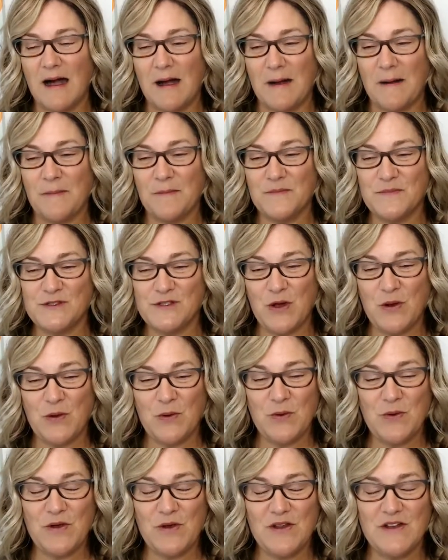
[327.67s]

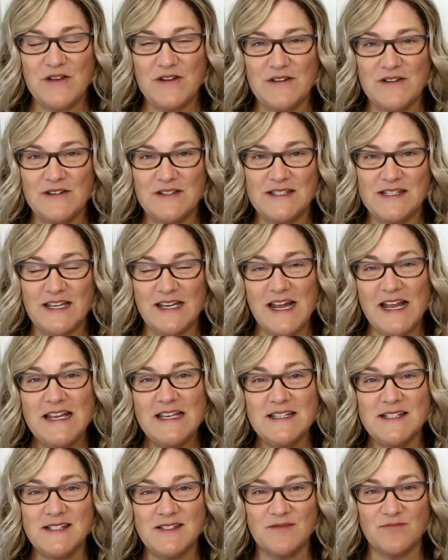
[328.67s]
So
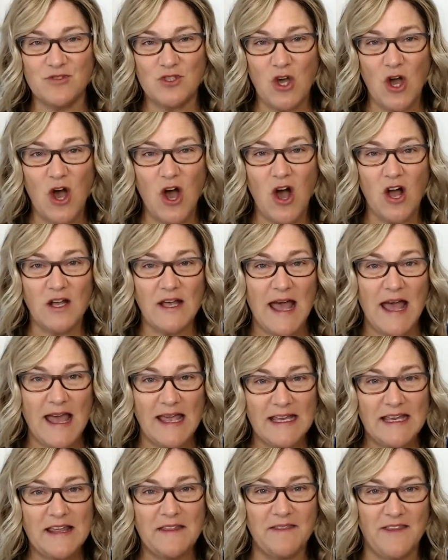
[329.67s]
today's talk,
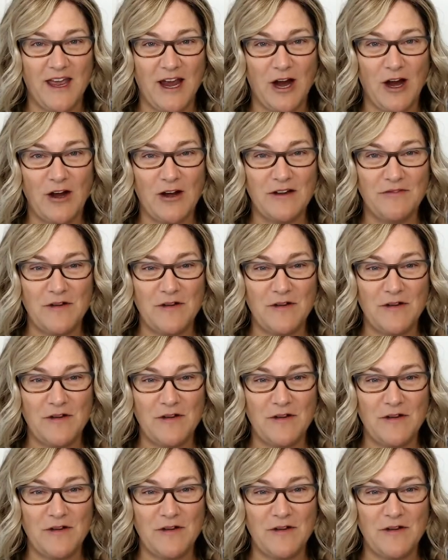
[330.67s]
hang in there.